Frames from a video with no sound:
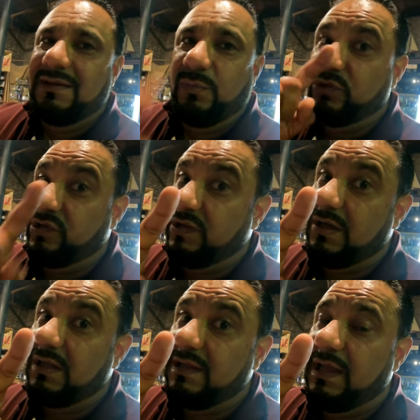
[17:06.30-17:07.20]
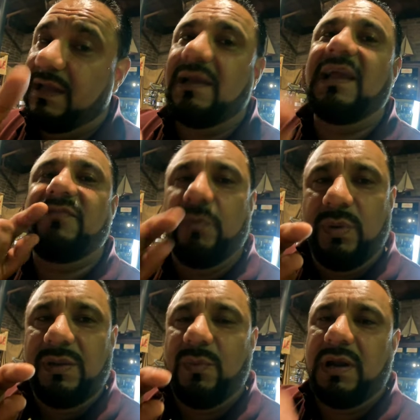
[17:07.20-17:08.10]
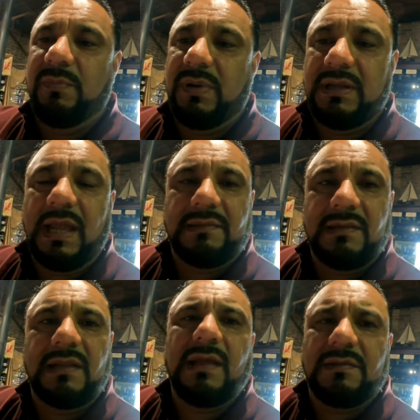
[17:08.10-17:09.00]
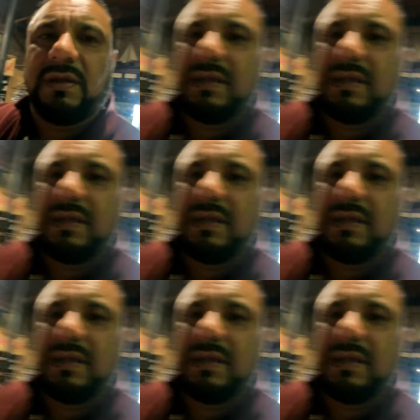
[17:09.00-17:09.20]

which is a good thing if you really want it. But that's how